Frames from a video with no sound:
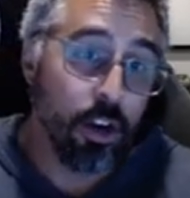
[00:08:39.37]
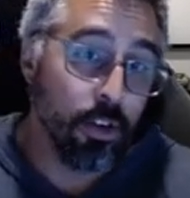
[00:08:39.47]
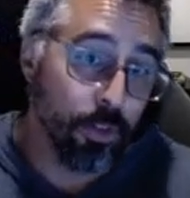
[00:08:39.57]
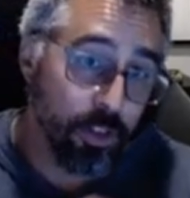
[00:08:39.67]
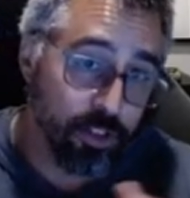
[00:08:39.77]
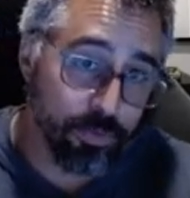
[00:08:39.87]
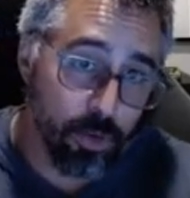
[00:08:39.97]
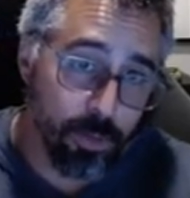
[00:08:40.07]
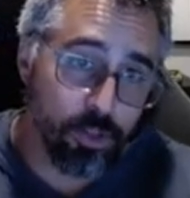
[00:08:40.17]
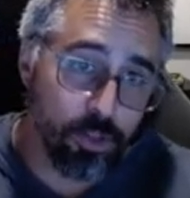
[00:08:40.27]
First and
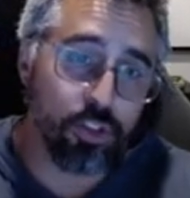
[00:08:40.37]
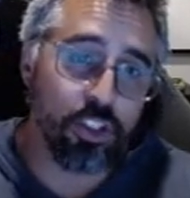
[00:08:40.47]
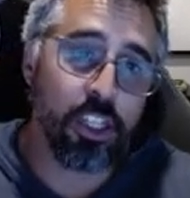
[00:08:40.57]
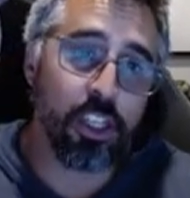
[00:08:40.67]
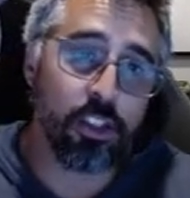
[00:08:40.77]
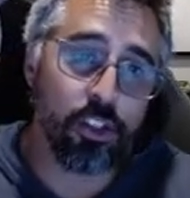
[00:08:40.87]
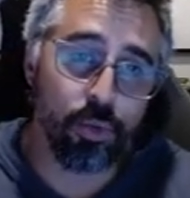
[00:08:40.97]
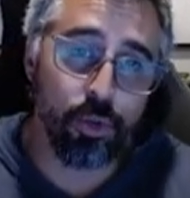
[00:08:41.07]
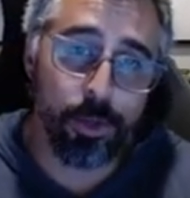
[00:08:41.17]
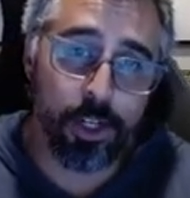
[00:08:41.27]
foremost, you see that this
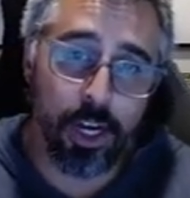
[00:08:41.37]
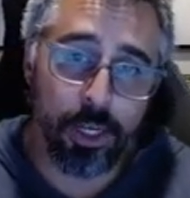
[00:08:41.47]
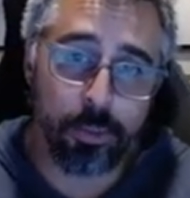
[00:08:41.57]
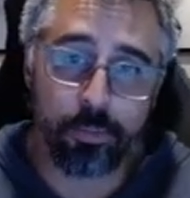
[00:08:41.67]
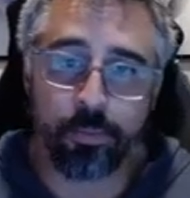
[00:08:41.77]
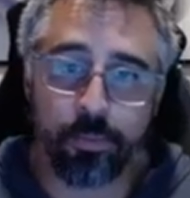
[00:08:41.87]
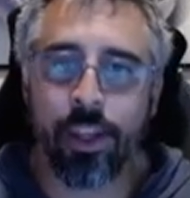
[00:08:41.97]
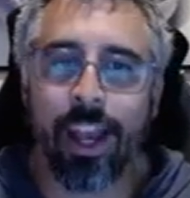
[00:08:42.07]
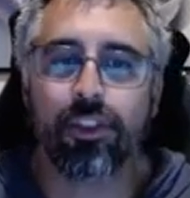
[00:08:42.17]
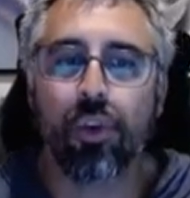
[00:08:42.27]
Rubicon
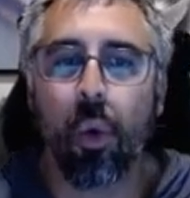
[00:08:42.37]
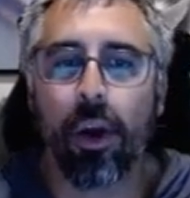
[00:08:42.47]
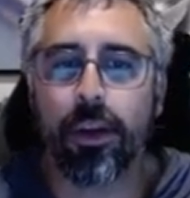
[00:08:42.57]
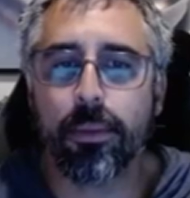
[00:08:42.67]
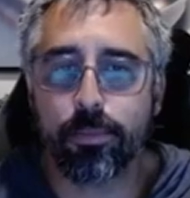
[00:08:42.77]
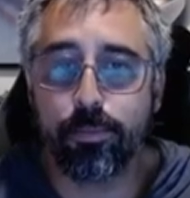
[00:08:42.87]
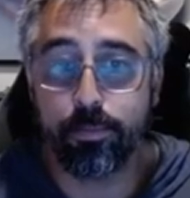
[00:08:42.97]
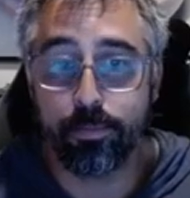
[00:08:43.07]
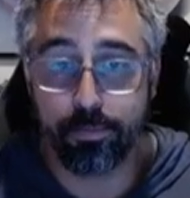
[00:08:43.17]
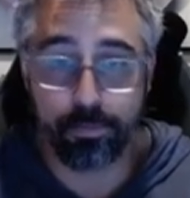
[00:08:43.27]
has quite a
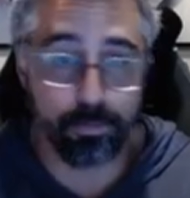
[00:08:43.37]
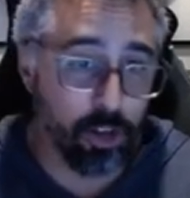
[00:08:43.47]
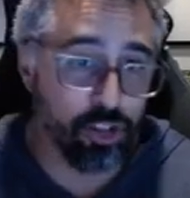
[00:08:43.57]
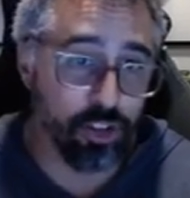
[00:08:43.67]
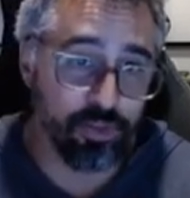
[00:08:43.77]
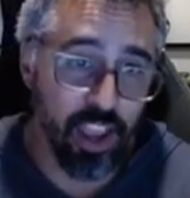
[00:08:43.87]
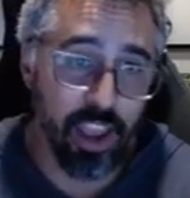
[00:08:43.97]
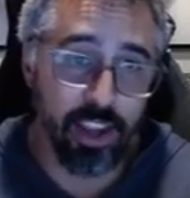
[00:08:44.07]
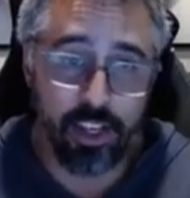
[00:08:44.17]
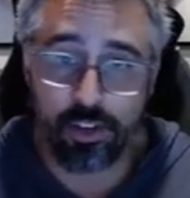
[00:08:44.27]
bunch of
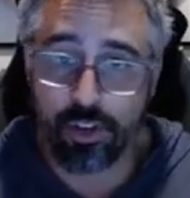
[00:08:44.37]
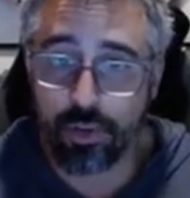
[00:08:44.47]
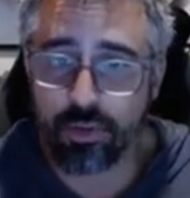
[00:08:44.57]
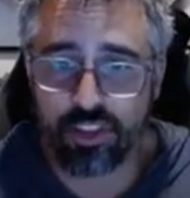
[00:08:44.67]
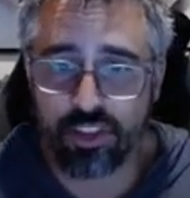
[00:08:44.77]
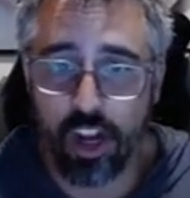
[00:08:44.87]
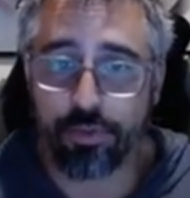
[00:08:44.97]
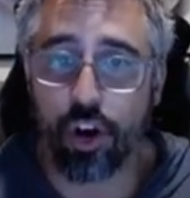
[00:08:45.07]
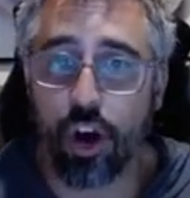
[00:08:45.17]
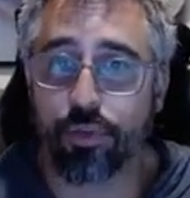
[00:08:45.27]
tech and new stuff
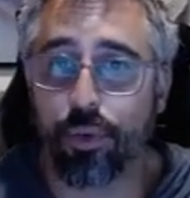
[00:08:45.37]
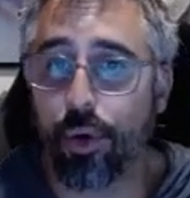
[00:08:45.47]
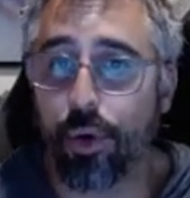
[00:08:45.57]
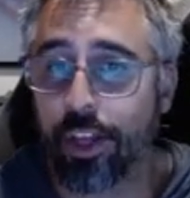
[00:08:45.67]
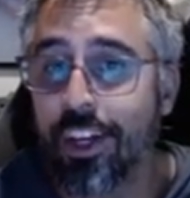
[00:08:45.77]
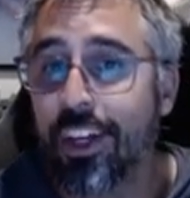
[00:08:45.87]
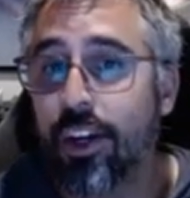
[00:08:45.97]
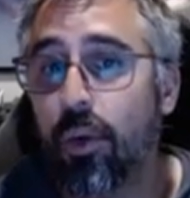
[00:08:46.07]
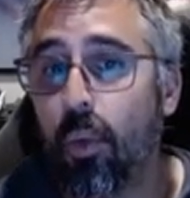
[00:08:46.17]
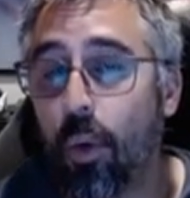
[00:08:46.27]
for off-roading.
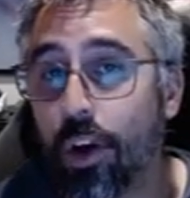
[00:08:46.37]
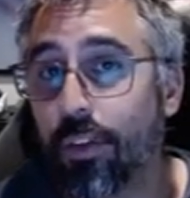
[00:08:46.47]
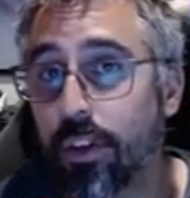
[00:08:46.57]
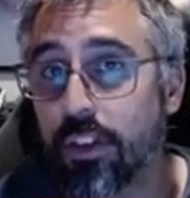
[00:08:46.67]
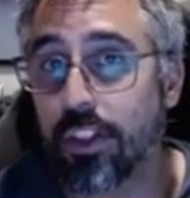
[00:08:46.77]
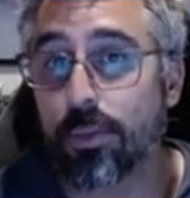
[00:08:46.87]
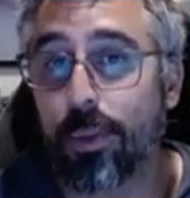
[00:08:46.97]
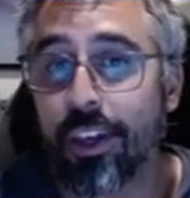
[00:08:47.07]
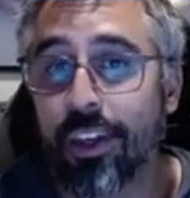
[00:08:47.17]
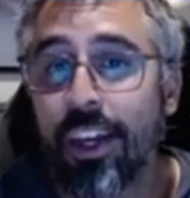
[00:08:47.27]
One of those things
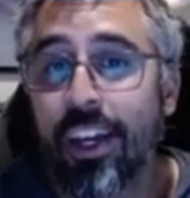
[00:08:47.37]
being